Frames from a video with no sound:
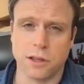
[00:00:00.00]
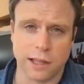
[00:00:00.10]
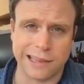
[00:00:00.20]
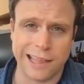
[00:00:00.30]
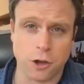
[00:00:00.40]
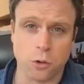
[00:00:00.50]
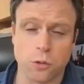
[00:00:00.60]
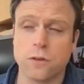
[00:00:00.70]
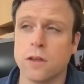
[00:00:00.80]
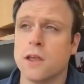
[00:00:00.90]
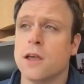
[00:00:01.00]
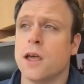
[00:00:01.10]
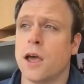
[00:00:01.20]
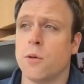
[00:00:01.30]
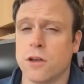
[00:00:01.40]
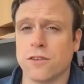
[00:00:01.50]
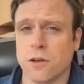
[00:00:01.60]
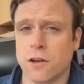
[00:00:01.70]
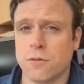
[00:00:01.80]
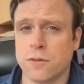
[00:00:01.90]
like Legos. And we
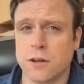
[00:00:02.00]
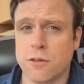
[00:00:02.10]
also have,